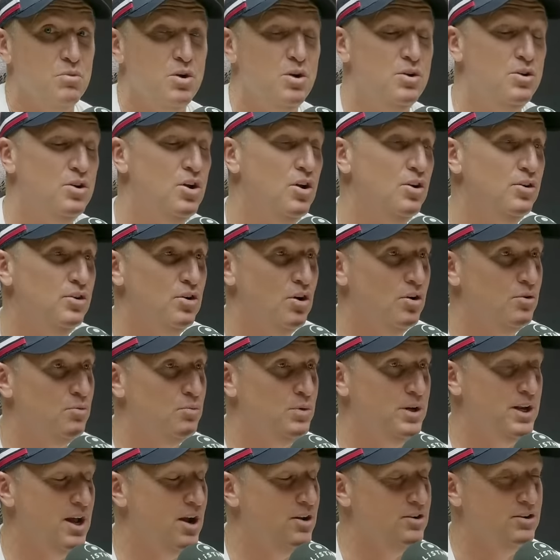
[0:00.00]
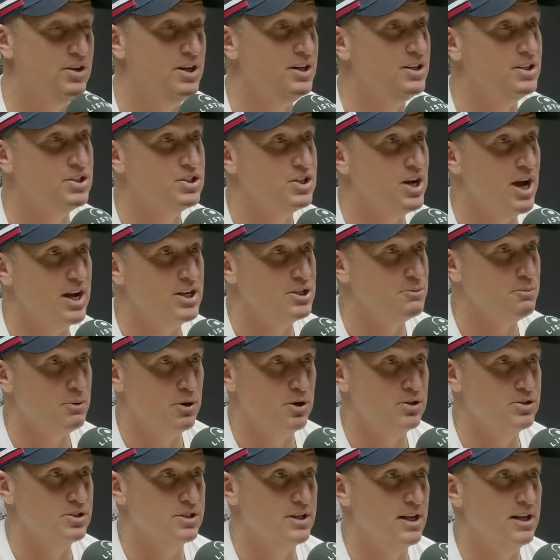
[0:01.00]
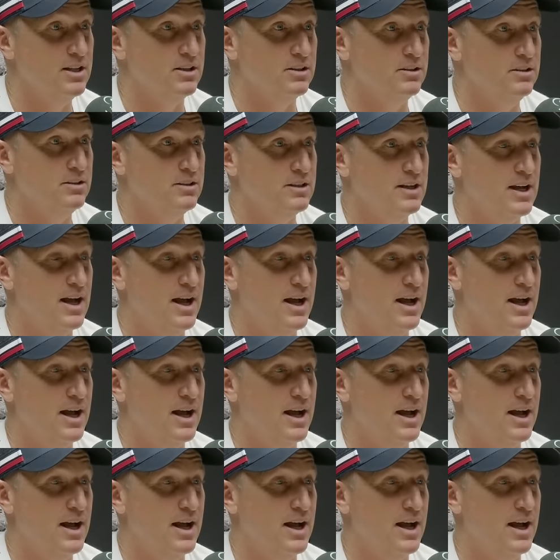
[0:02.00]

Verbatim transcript: But not not we don't need to change personnel.